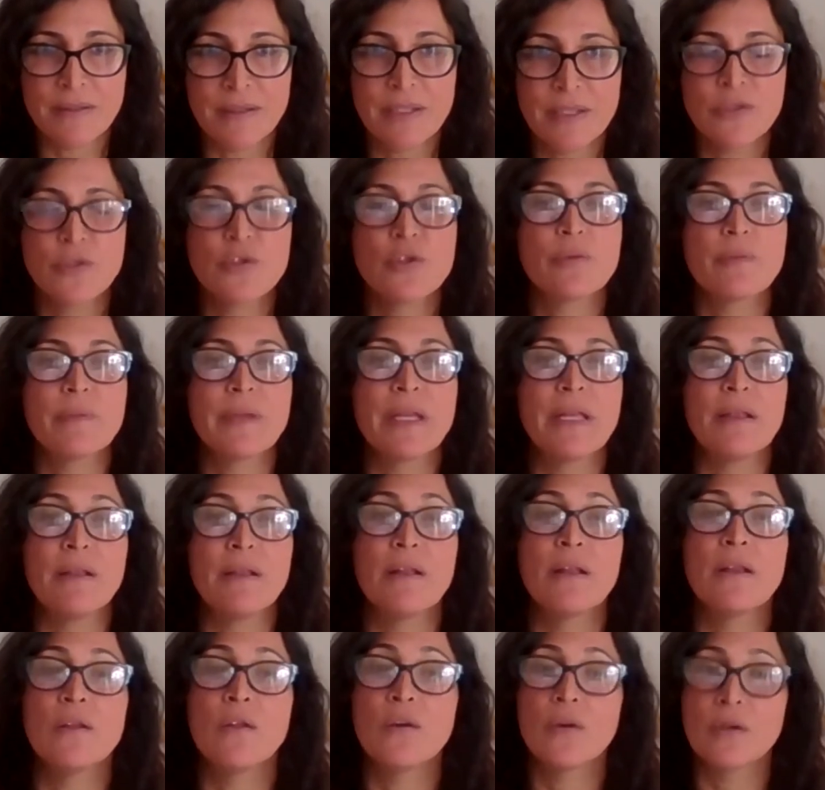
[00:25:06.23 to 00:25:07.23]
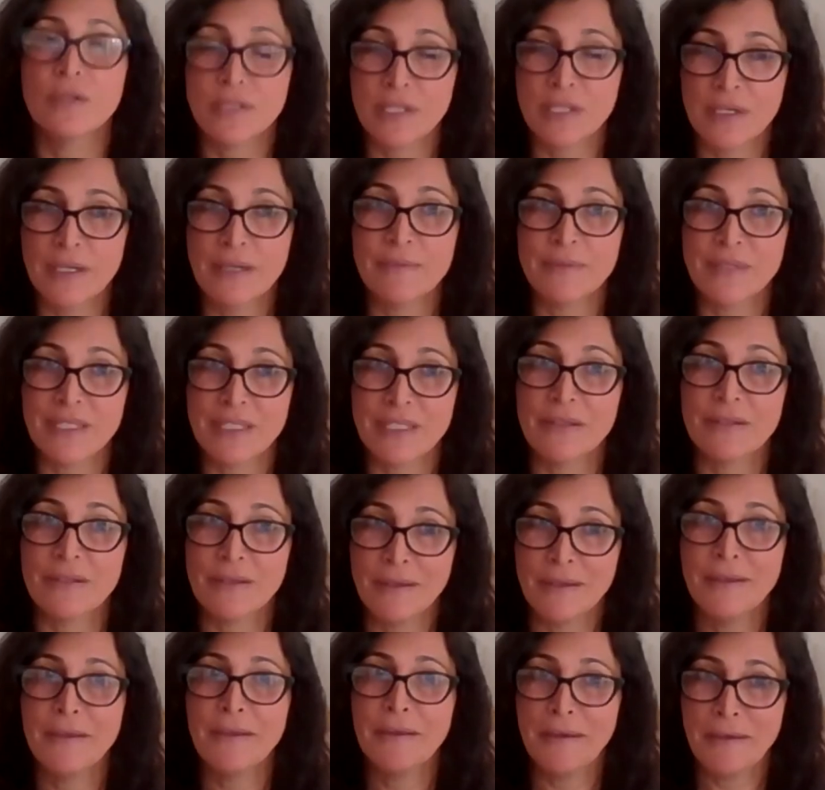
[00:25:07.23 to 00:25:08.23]
It took me a long time to
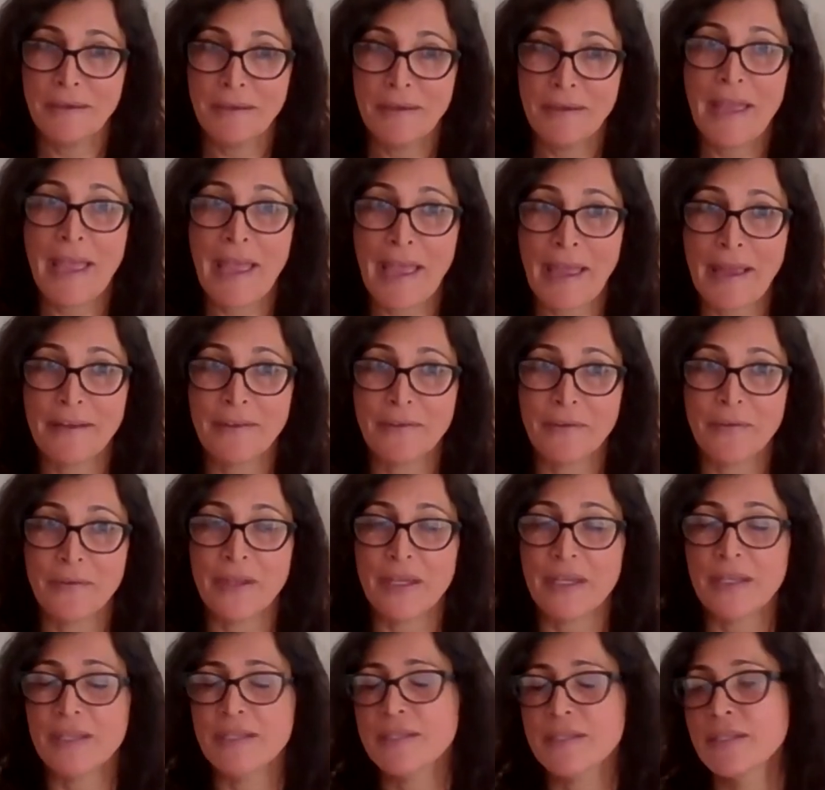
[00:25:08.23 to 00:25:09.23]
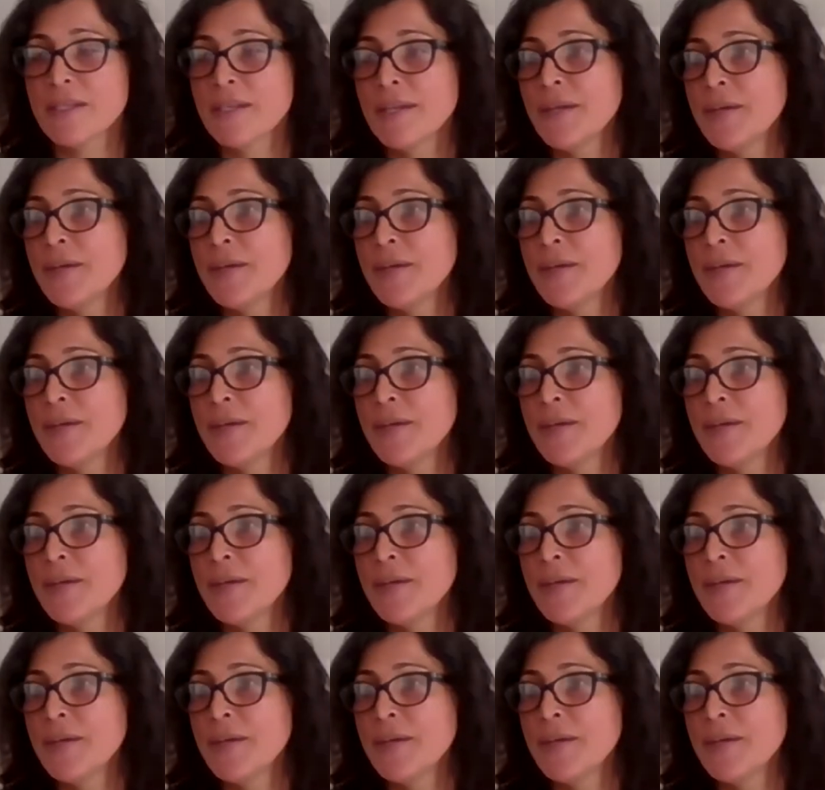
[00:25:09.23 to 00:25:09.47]
handle this.